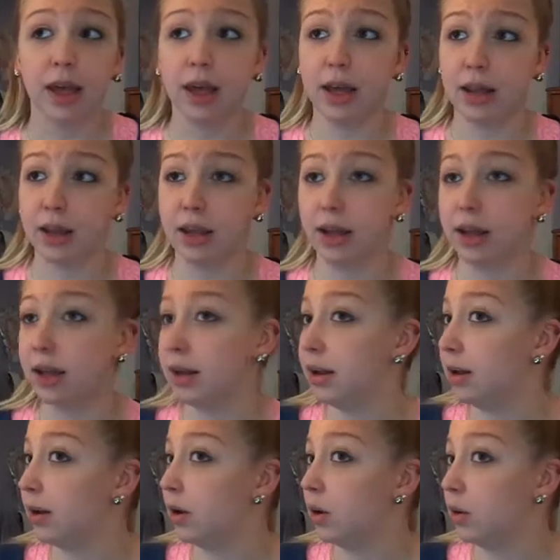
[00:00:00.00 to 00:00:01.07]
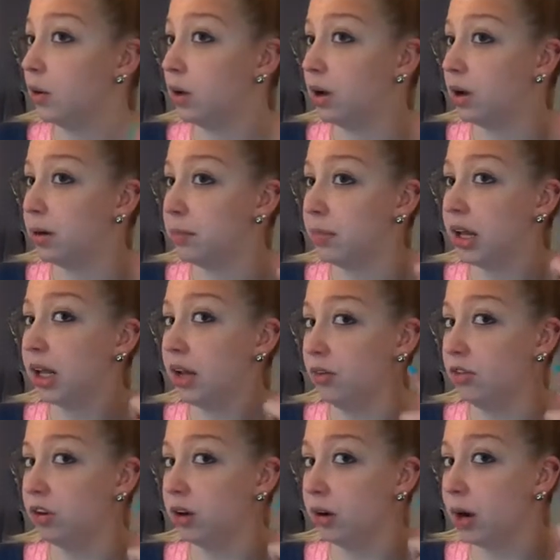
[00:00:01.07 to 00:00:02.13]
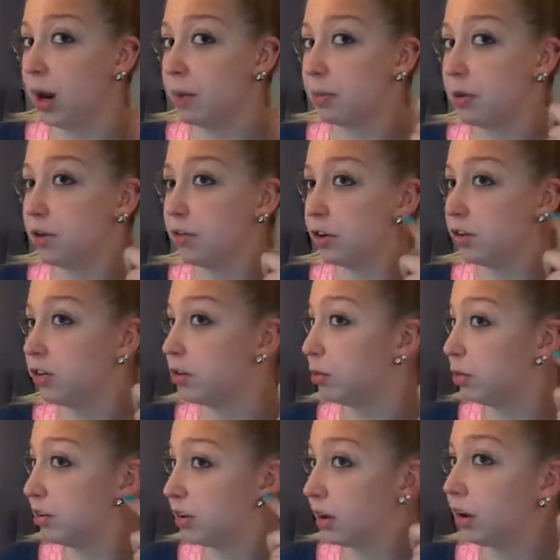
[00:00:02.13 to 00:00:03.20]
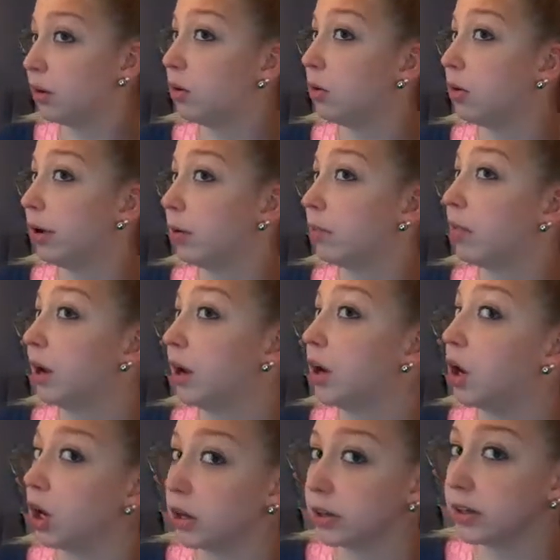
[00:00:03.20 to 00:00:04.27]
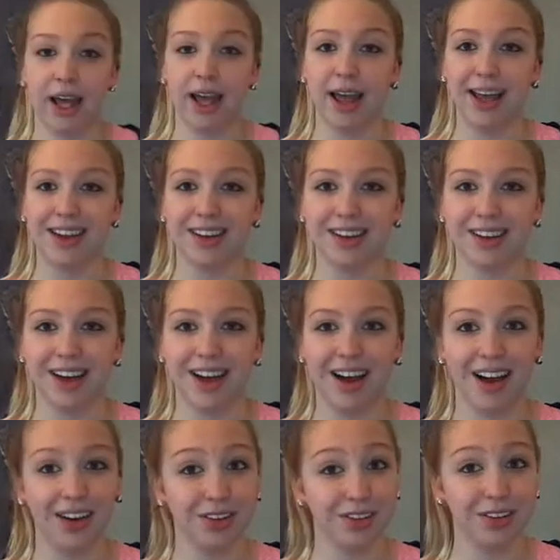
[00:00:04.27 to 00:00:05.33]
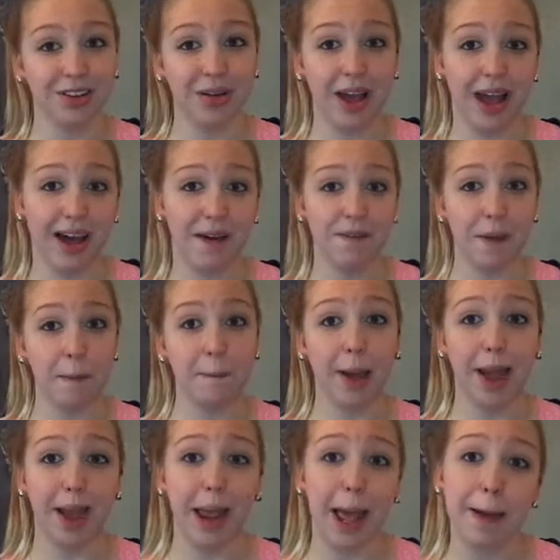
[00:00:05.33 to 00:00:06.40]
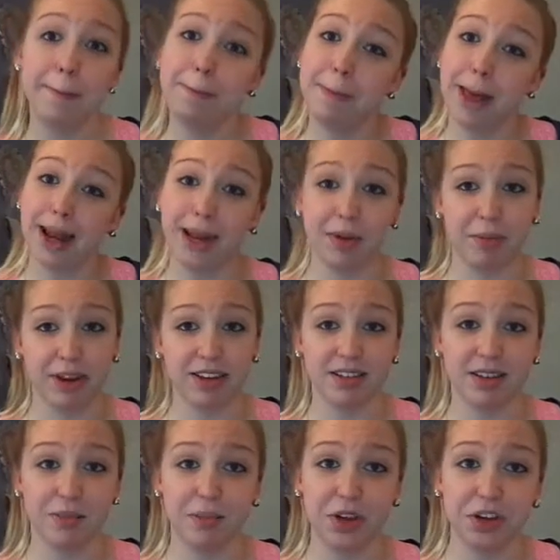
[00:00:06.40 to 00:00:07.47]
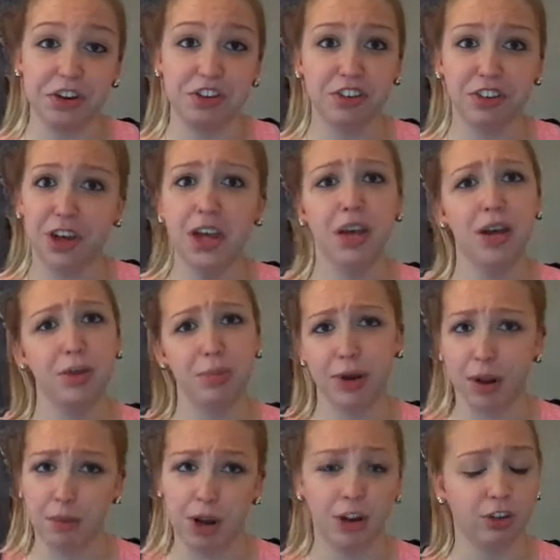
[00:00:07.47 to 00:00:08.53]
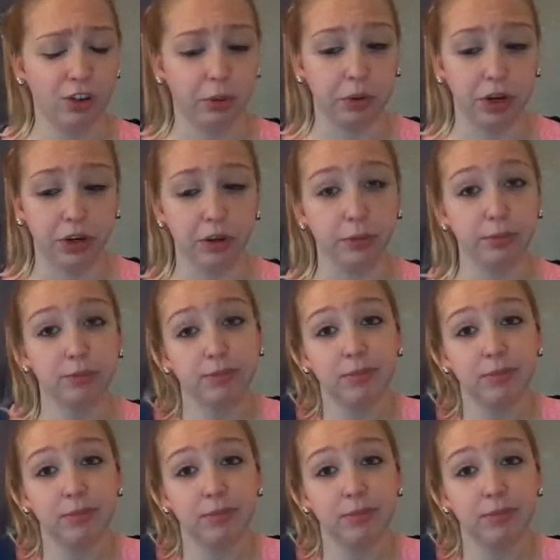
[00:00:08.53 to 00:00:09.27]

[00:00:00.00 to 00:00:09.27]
and then on my left ear I have my first hole, my second hole, and my cartilage. And I also have my belly button pierced, but I'm not showing you,